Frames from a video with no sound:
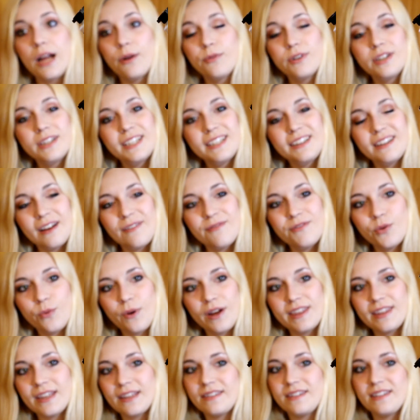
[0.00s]
I really love the
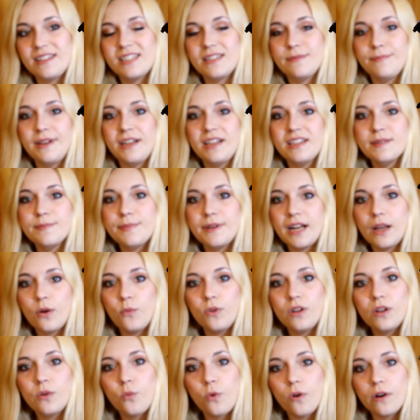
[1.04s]
way that this smells, but I
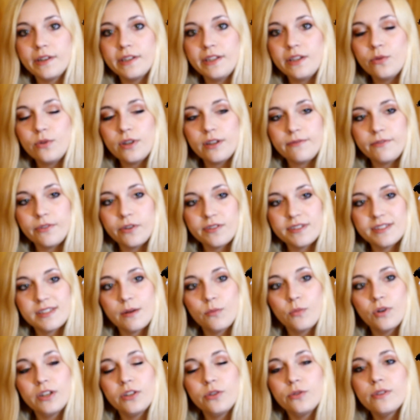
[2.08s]
will warn you, if you're
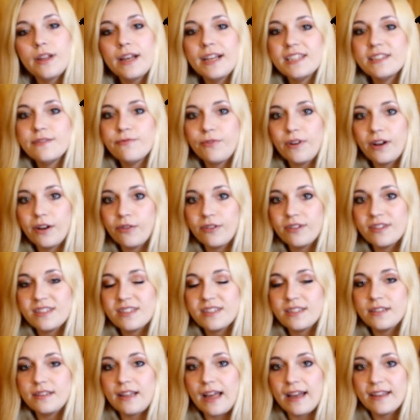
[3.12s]
someone who likes fragrance
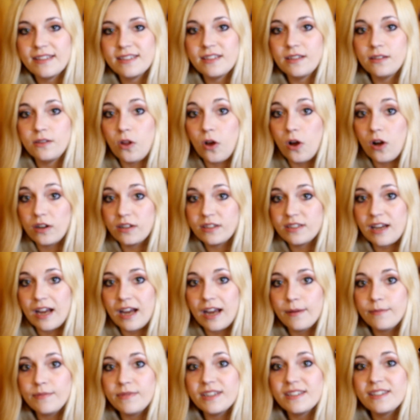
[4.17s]
to last a long
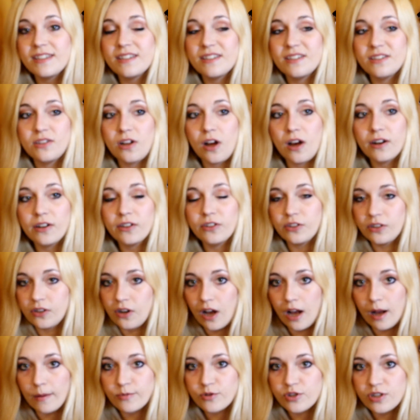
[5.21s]
time, this is not a good
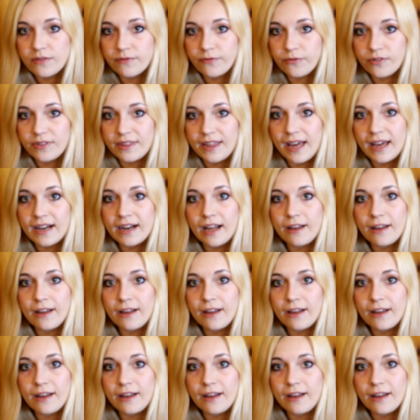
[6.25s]
option for that.